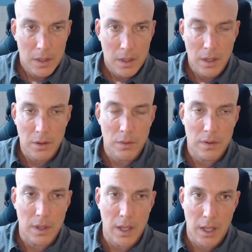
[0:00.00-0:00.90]
and you
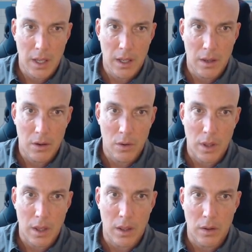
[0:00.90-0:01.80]
say,
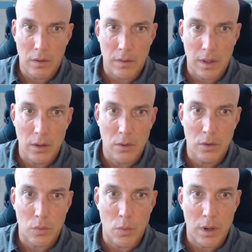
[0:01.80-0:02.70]
okay, say you just
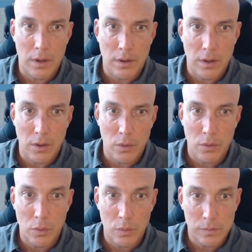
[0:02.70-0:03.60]
wanted to use
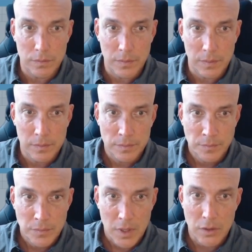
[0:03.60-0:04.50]

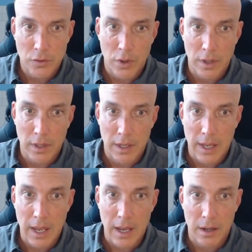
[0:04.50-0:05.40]
Australia
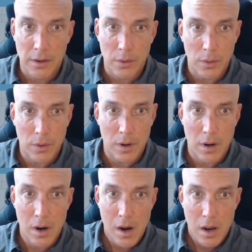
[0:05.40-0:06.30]
CAD or
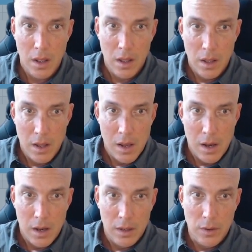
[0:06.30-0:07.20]

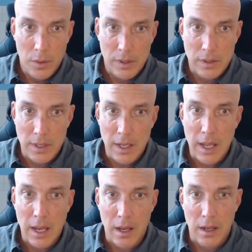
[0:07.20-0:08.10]
USD
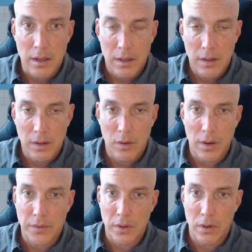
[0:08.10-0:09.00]
CAD, you have
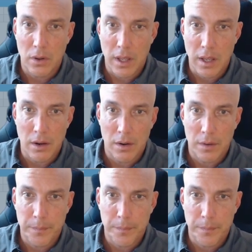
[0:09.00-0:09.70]
to look here,